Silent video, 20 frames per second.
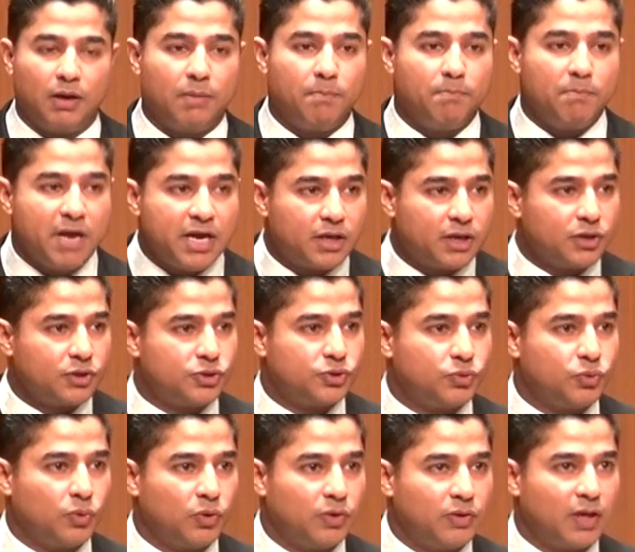Making
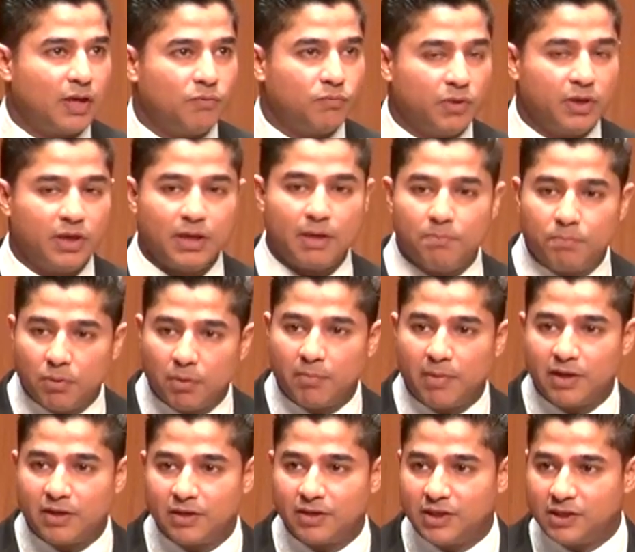sure that we
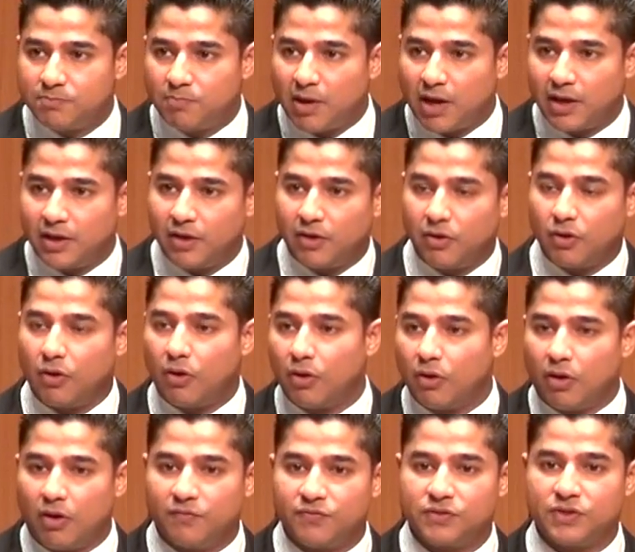implemented these binary
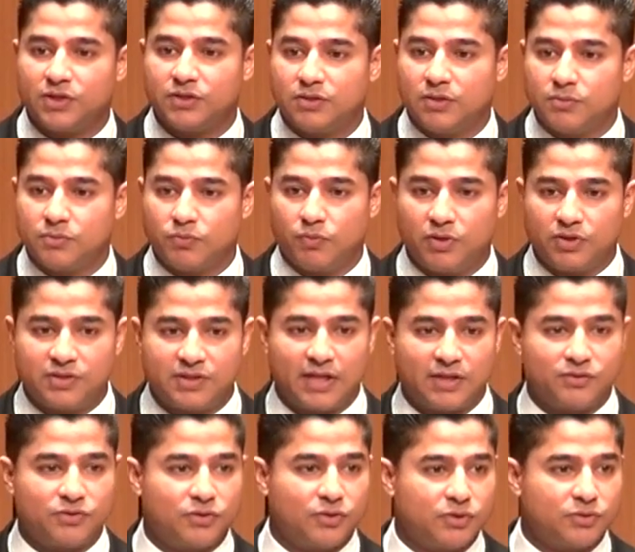on-off systems where
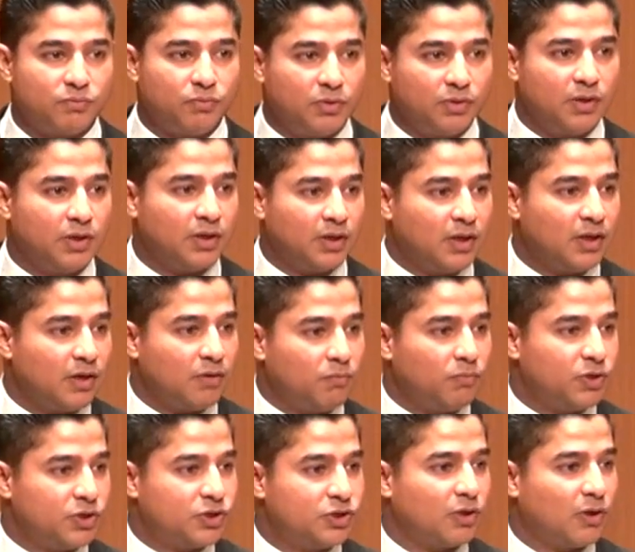sensors
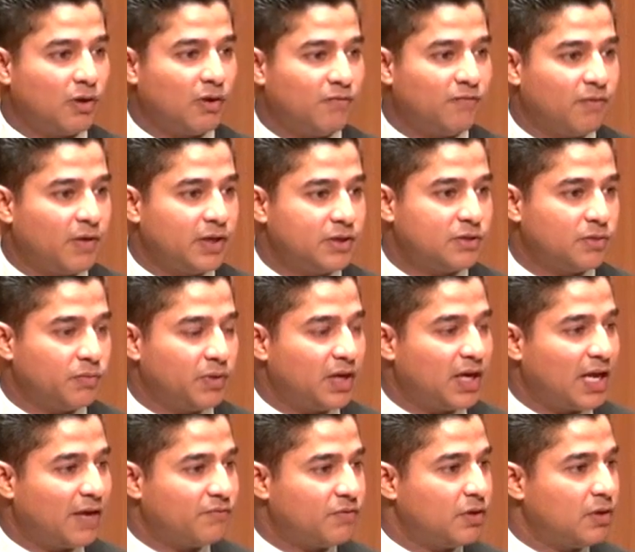would shut off lights so we
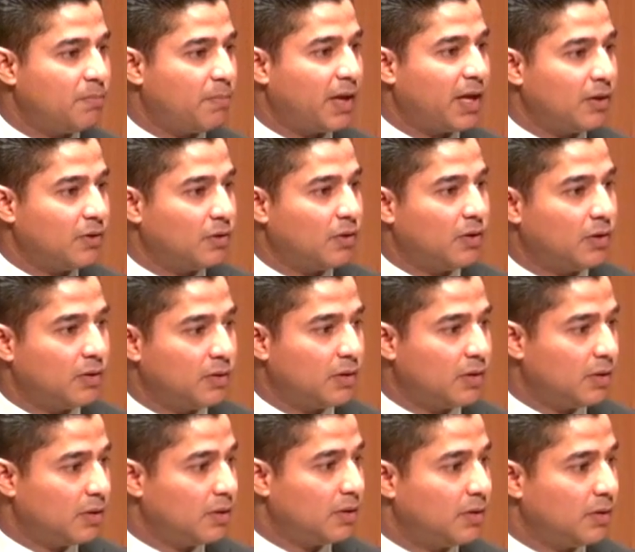didn't have to depend on
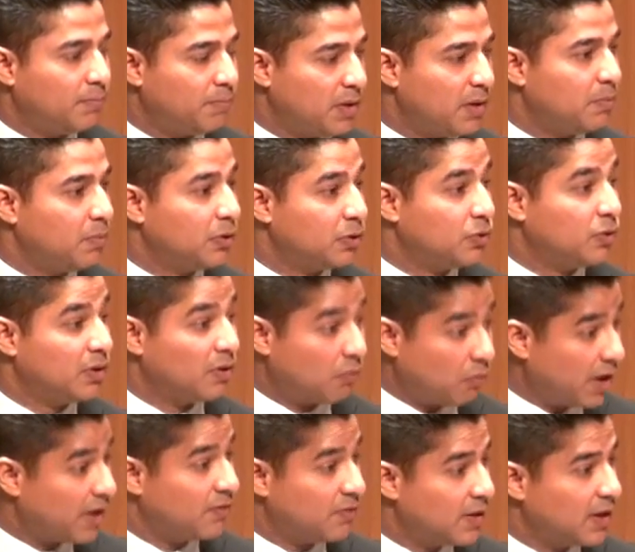people doing the
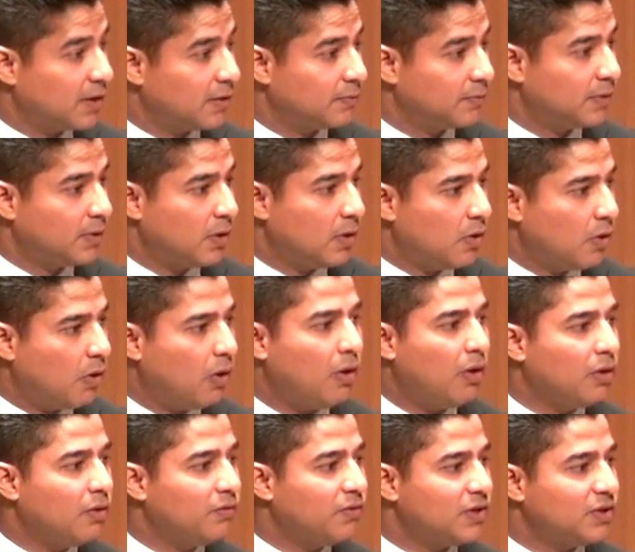right thing.
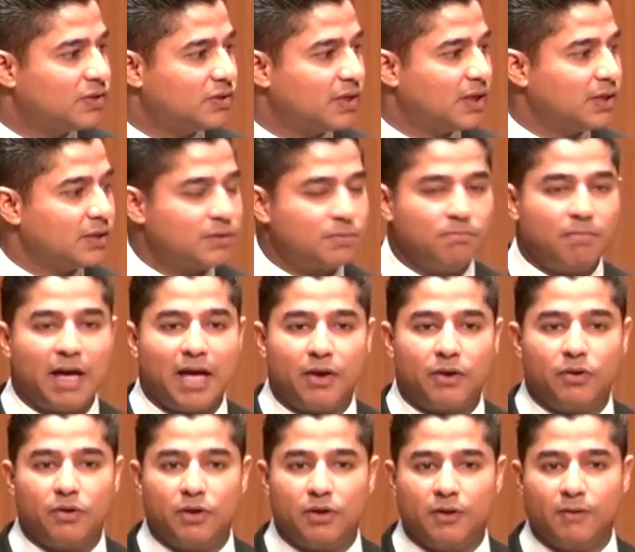All of these things
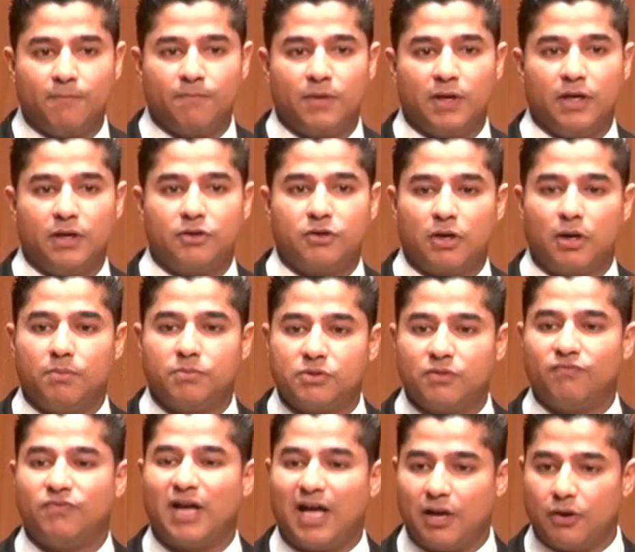mattered in terms
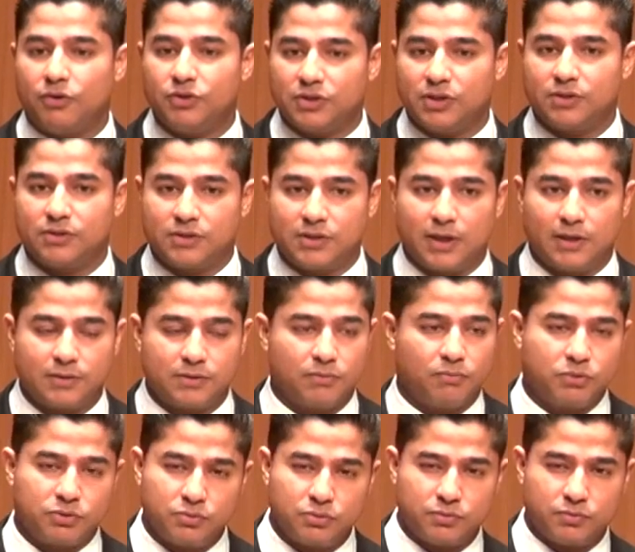of dollars and cents,
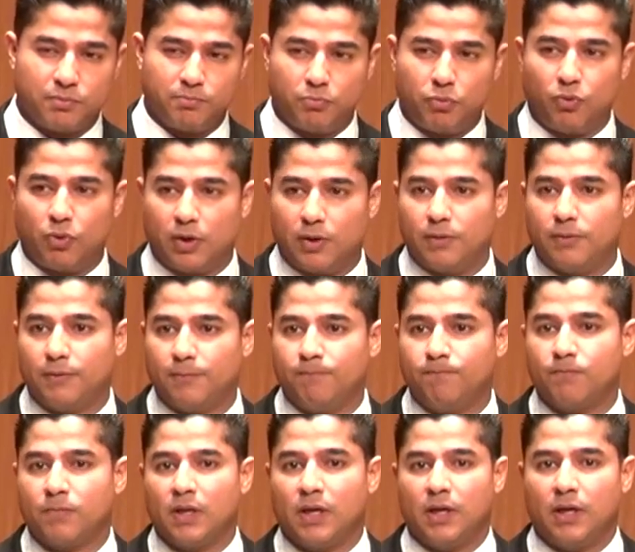which was important.
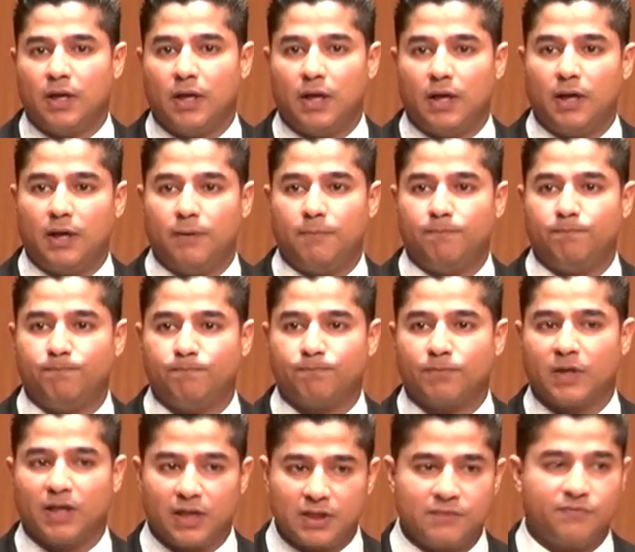
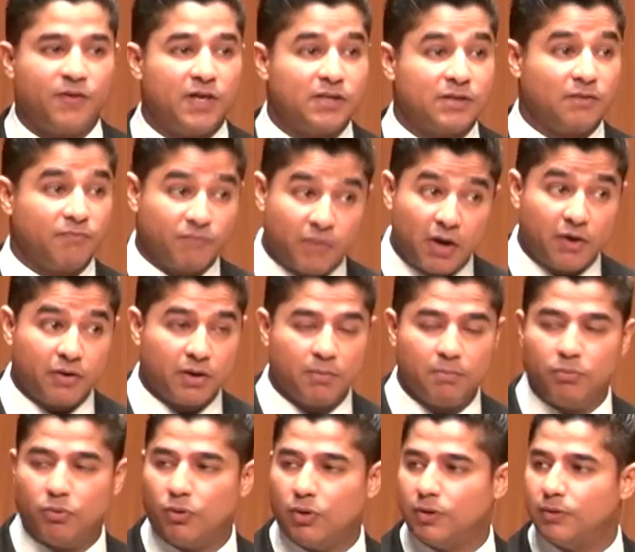And let's face it, very
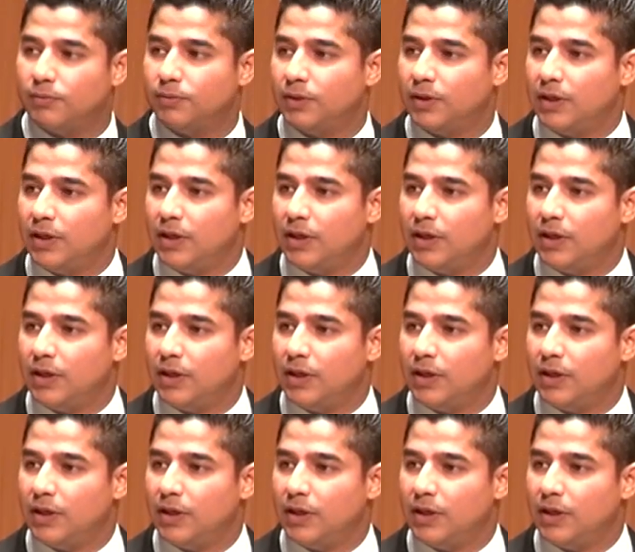important.